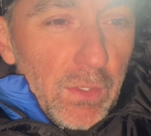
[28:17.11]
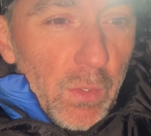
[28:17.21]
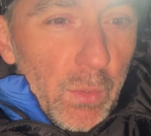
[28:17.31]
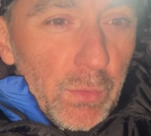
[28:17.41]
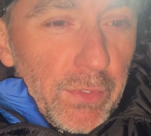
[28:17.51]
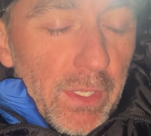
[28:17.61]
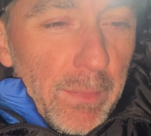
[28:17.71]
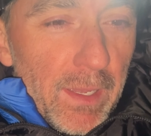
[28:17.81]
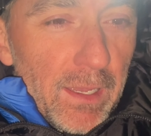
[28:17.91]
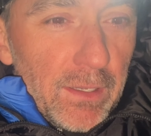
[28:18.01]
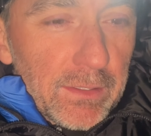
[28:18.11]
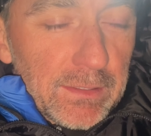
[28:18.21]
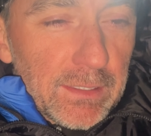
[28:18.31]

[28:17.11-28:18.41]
only about